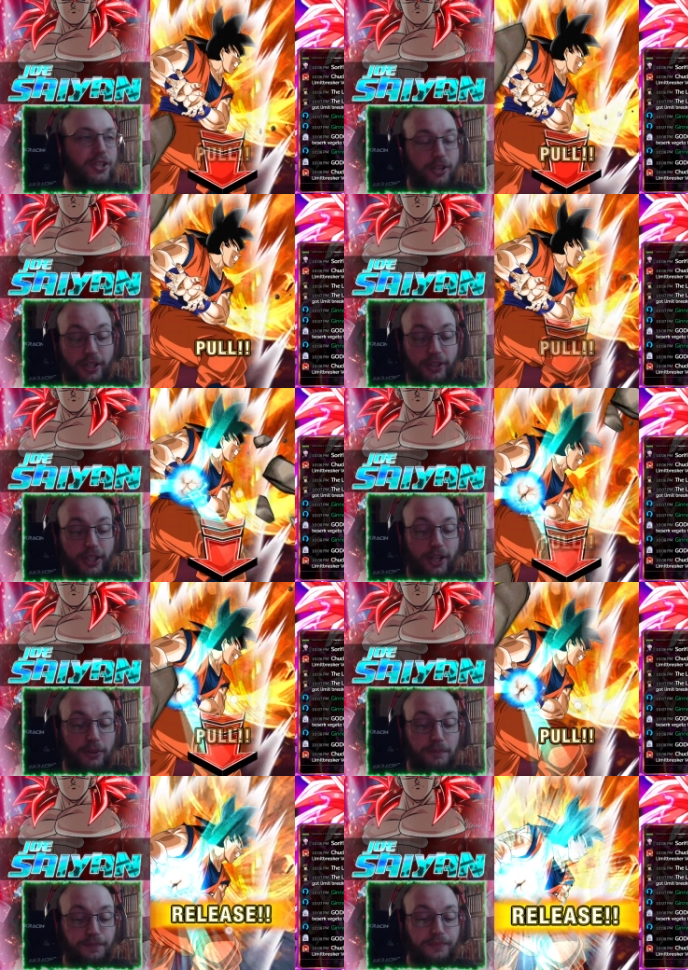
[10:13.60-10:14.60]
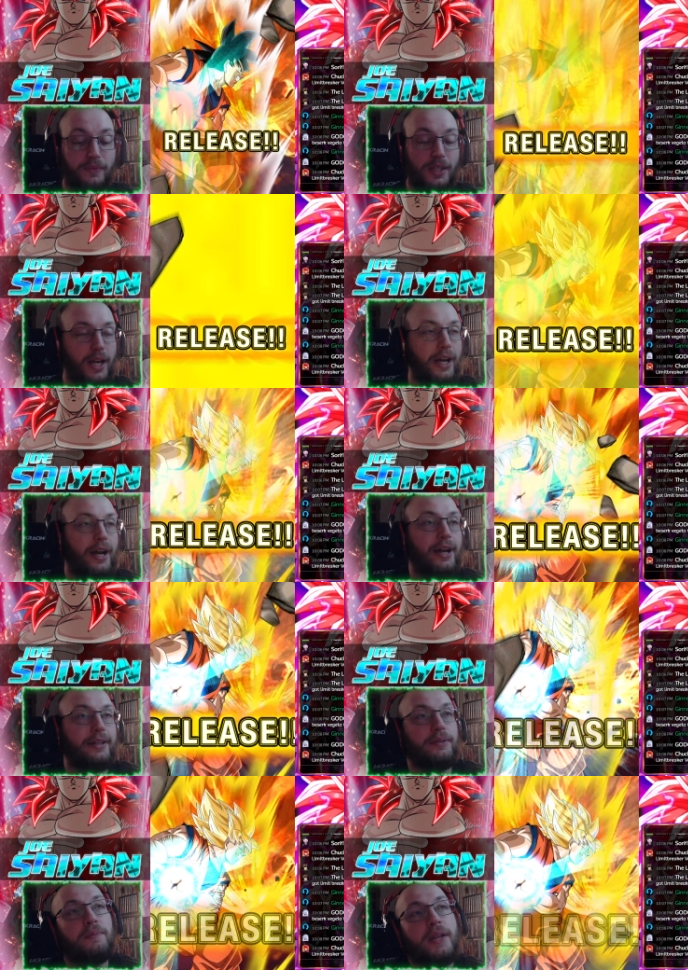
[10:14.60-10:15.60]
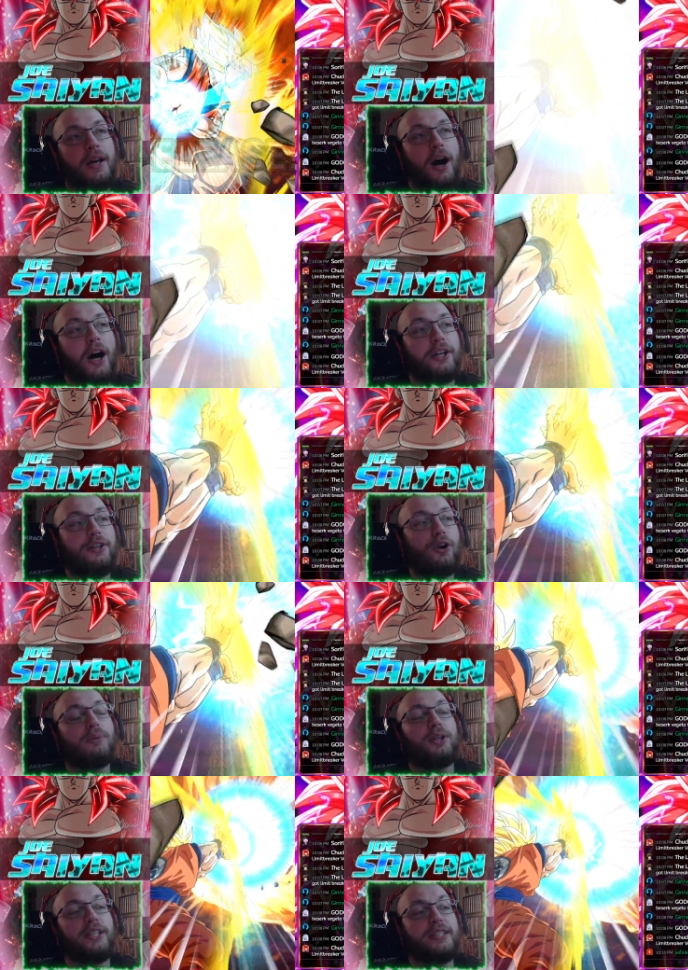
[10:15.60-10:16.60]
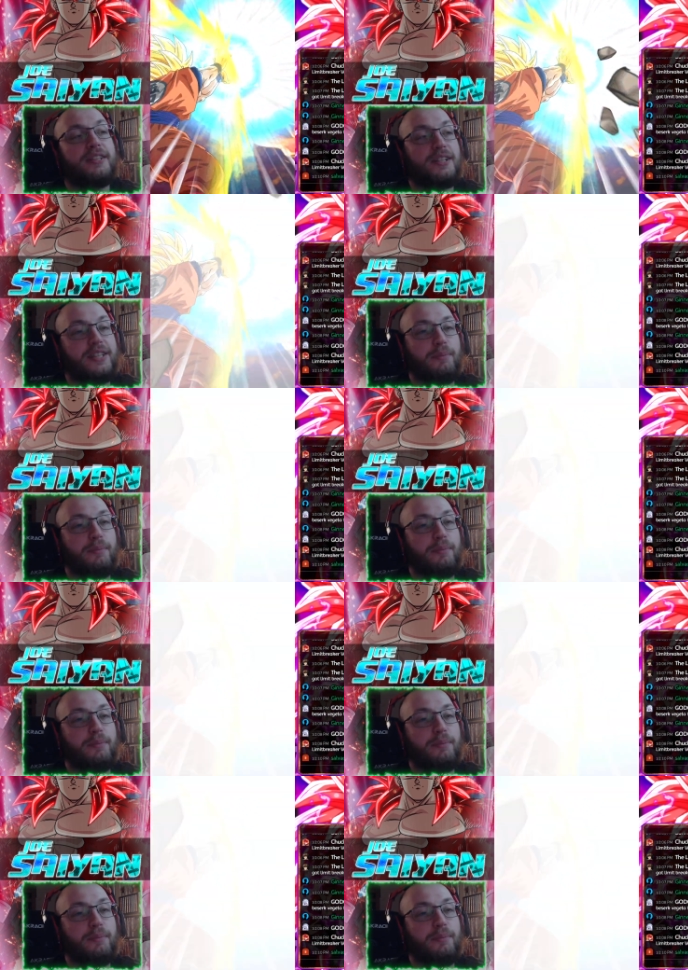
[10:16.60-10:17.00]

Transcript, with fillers: the struggle, you know. I, I on a normal instance, I